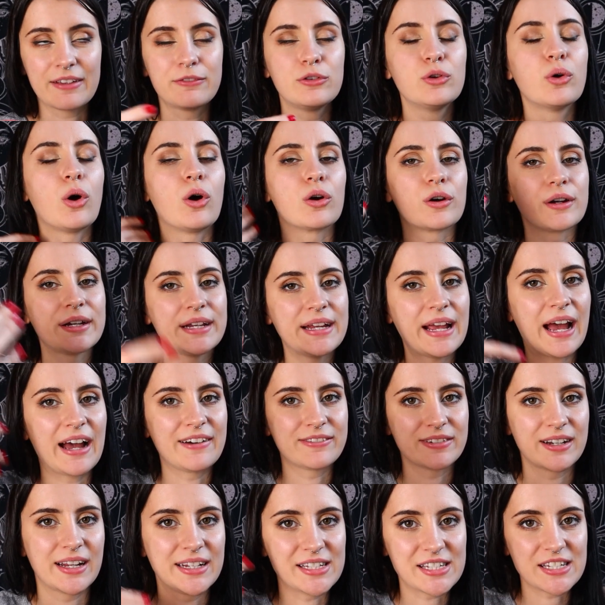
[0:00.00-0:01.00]
if you already
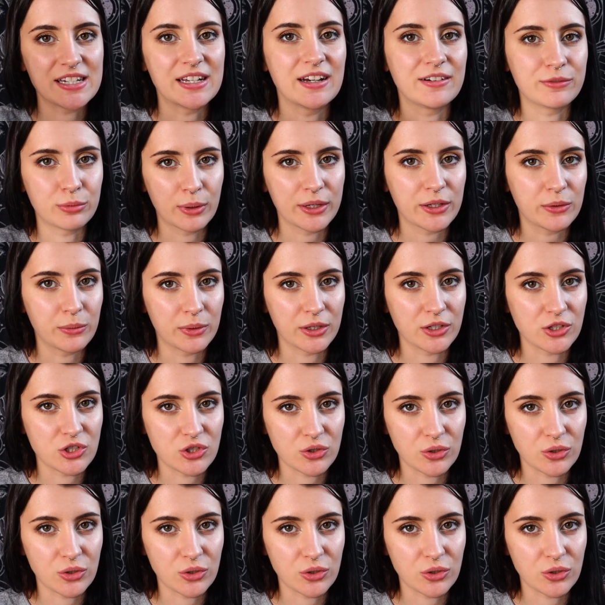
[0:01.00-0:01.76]
have an idea of what you want to